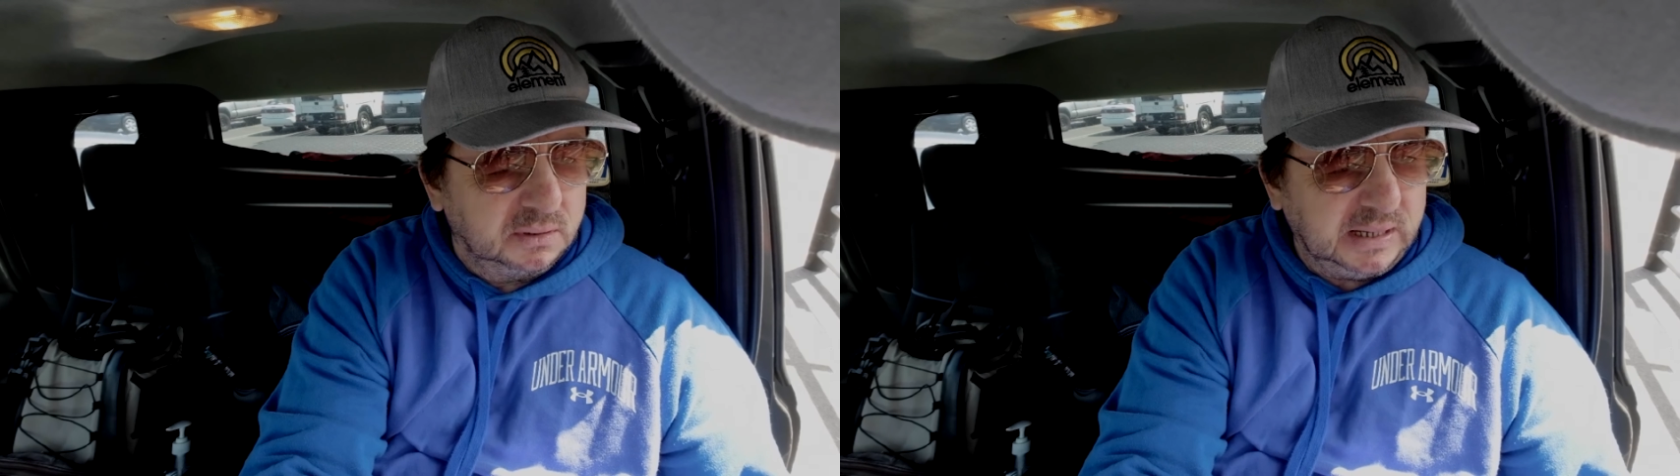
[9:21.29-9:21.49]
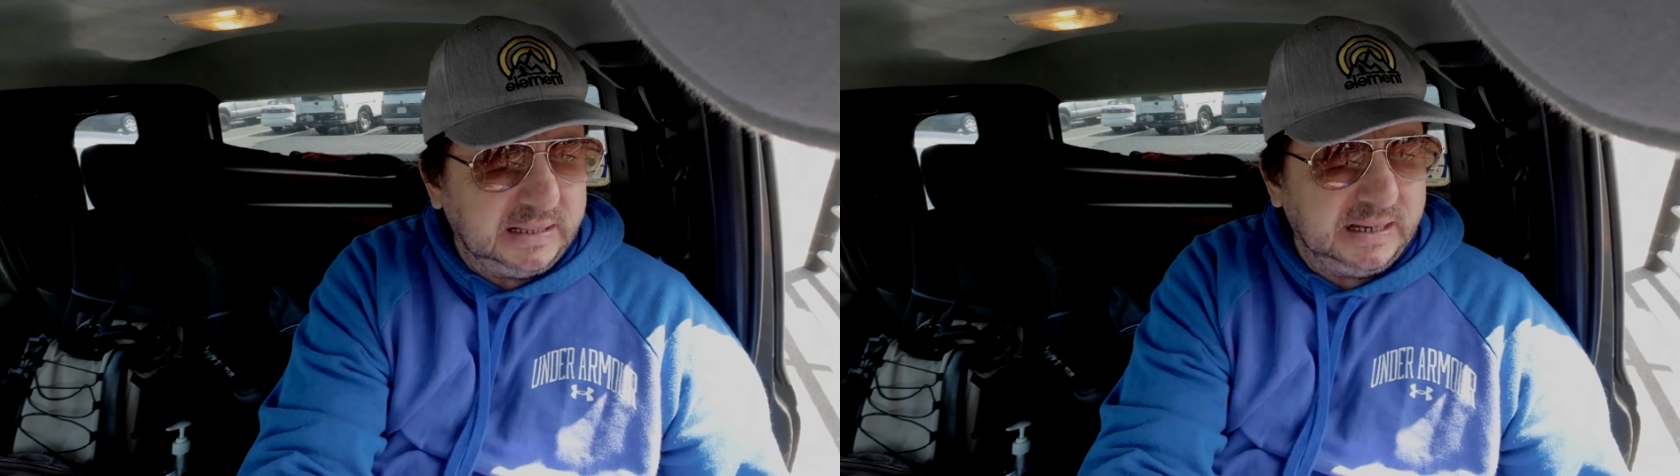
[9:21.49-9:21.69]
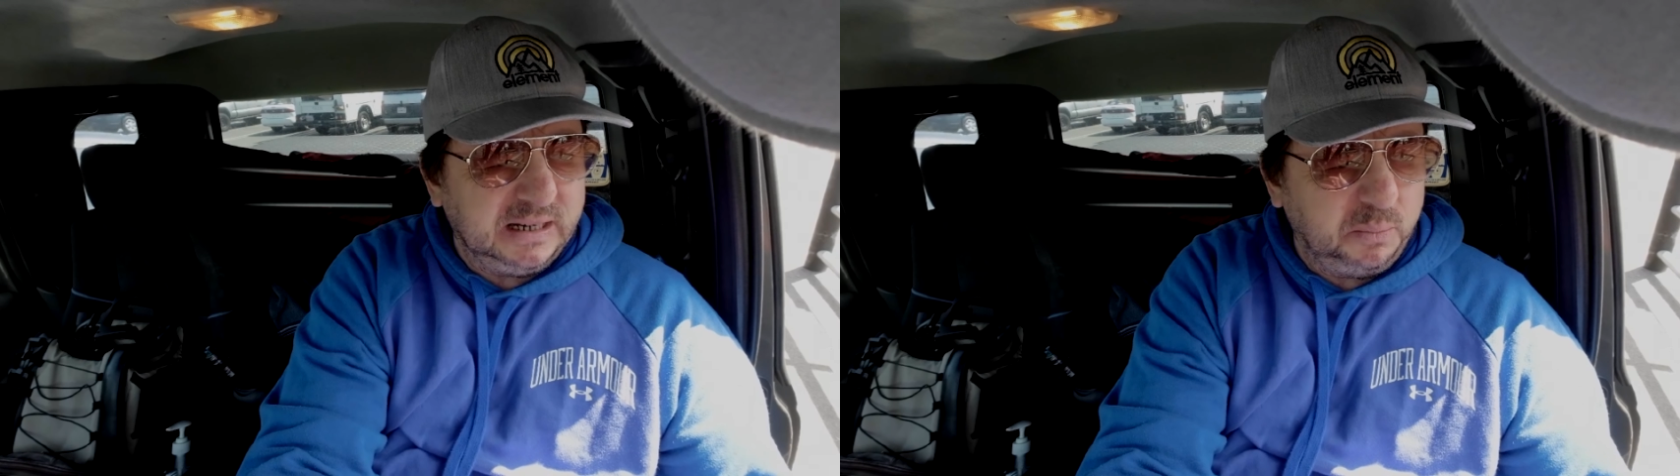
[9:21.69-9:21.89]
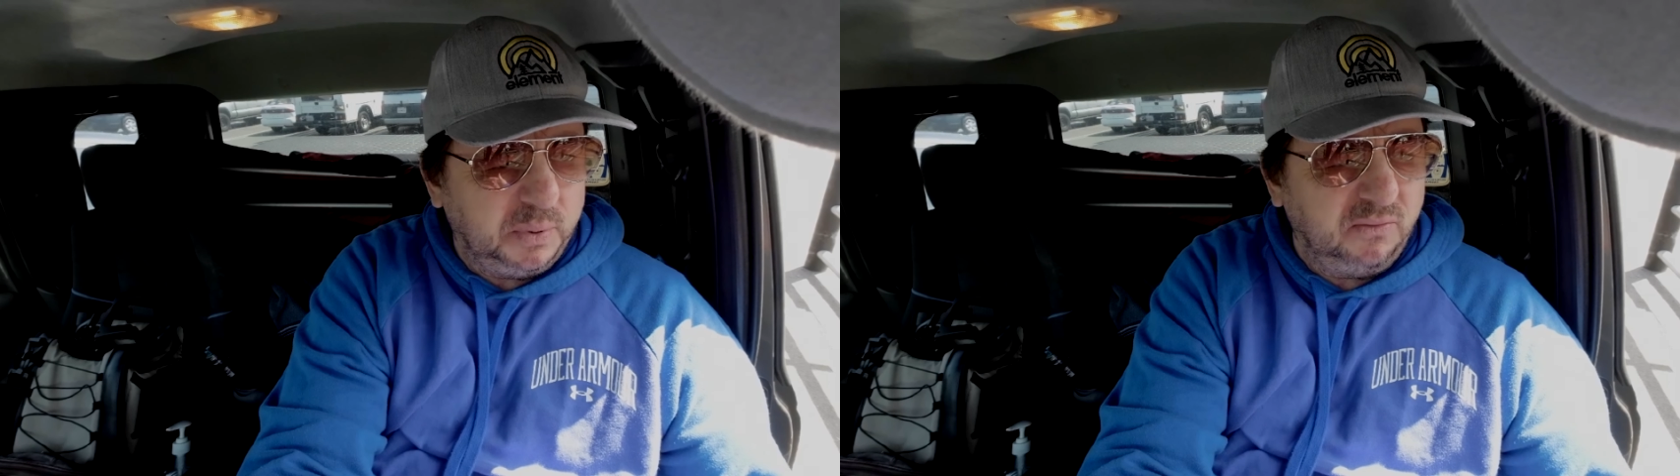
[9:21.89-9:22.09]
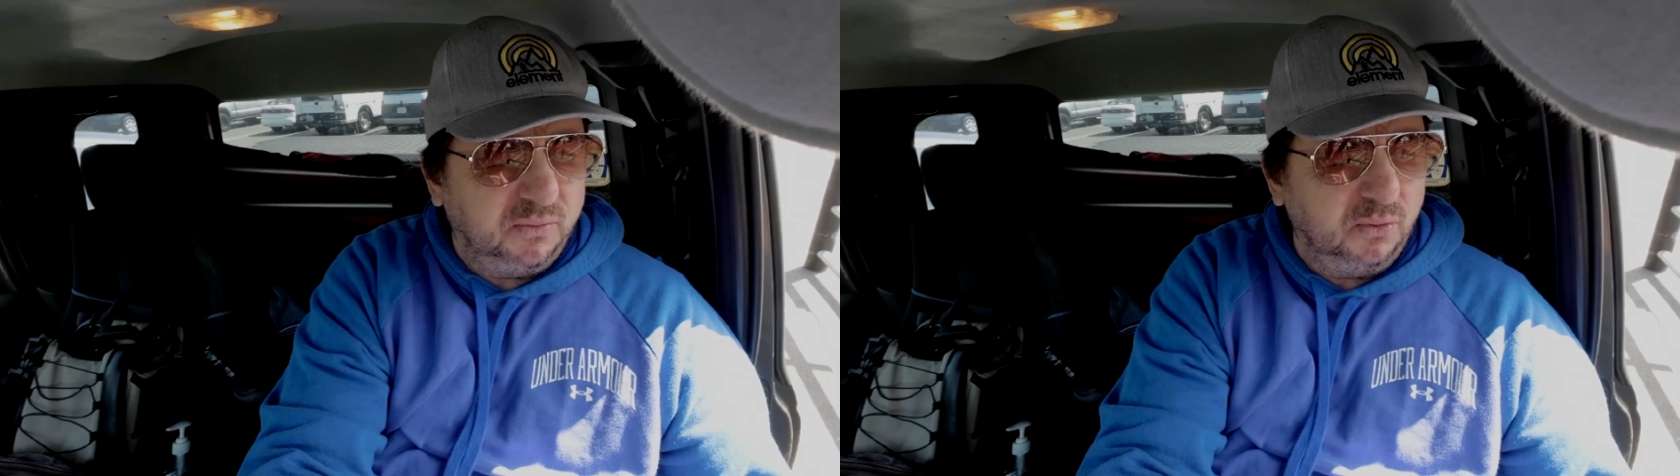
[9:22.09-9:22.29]

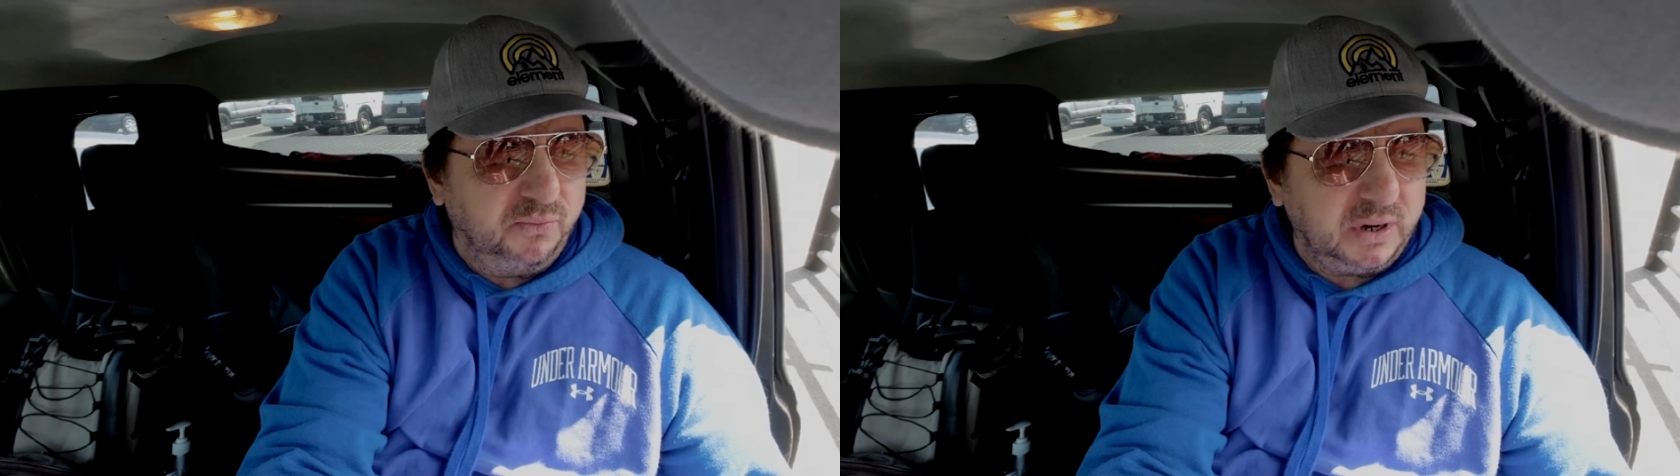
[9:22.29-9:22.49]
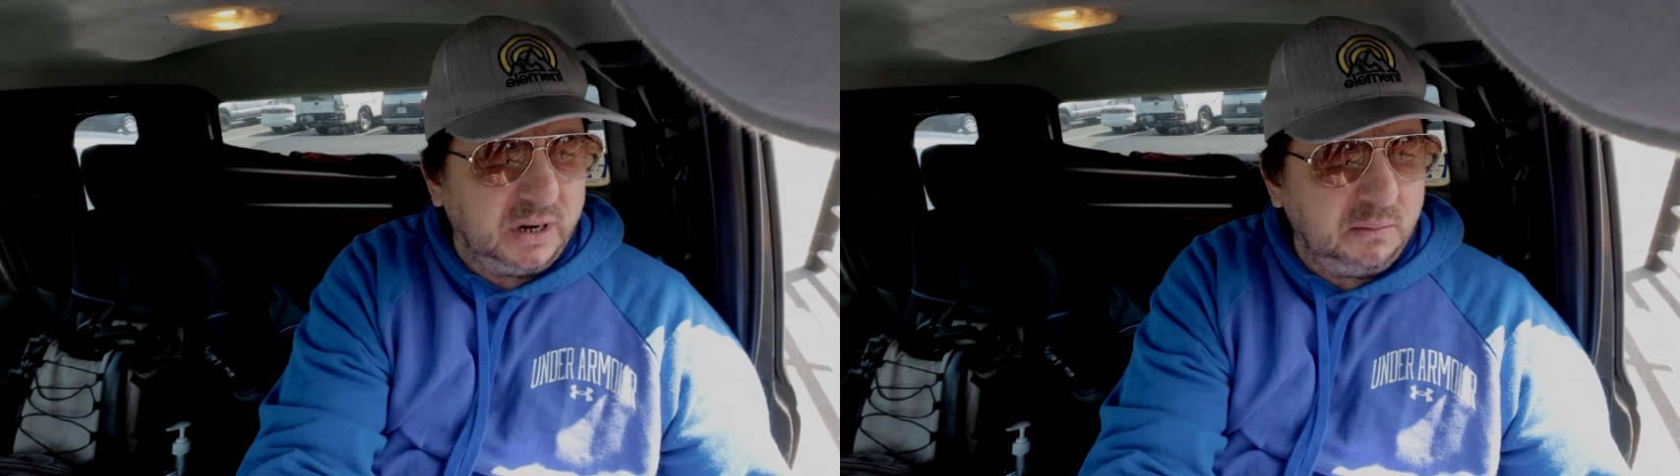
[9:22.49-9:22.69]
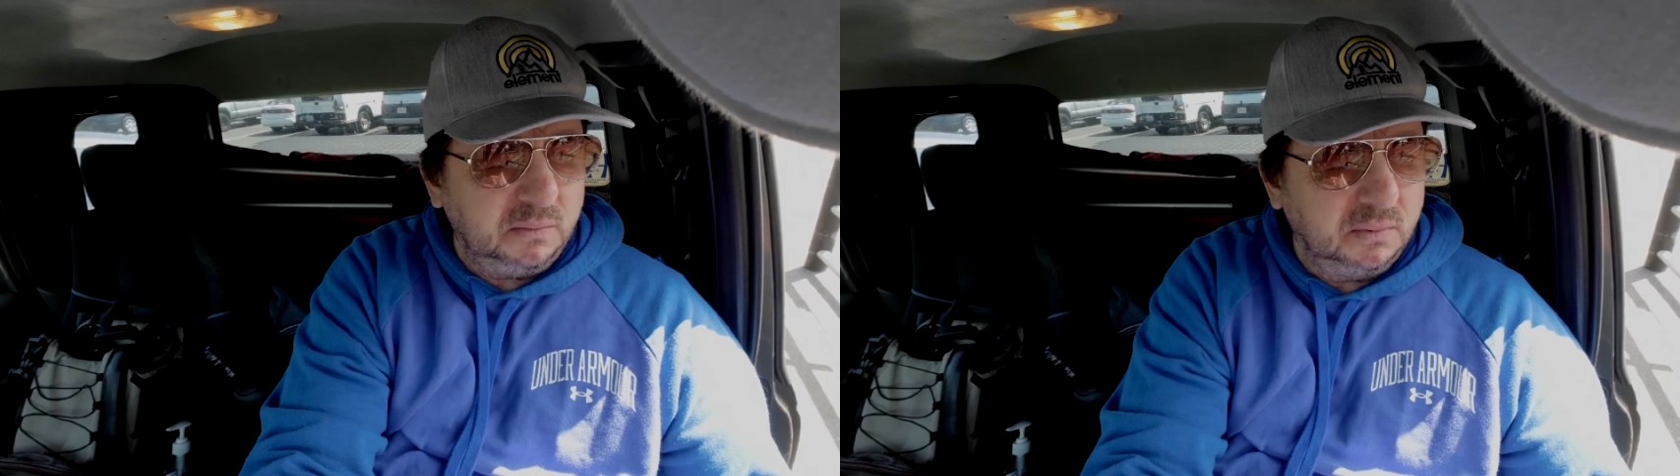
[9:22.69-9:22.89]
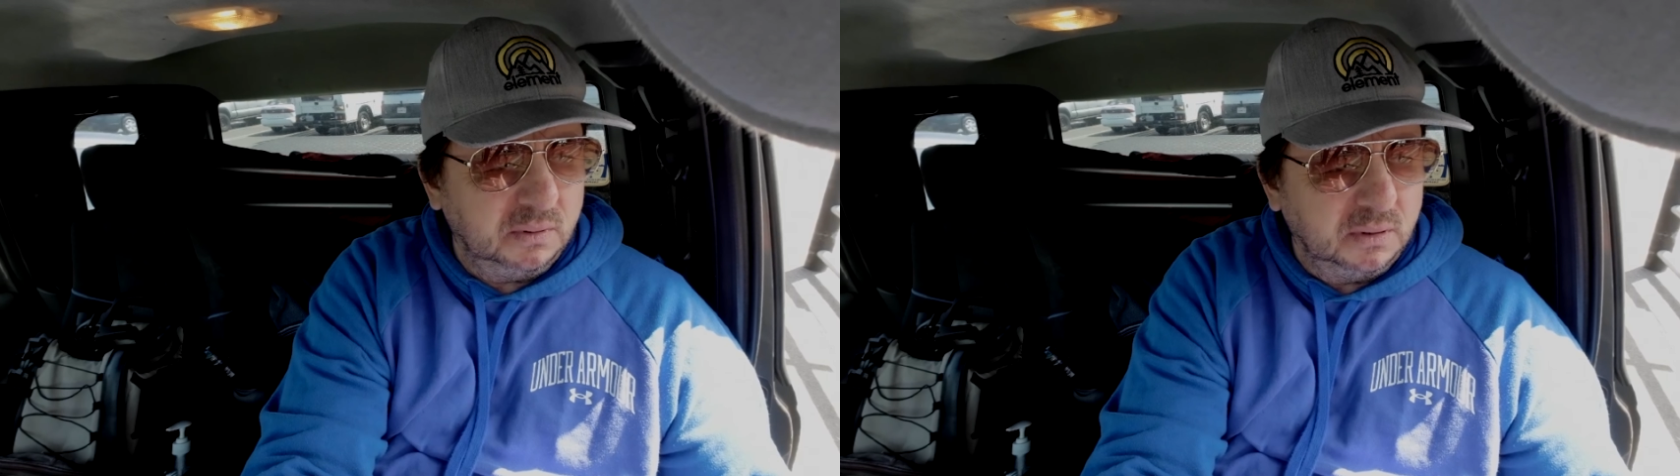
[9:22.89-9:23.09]
1080p full frame,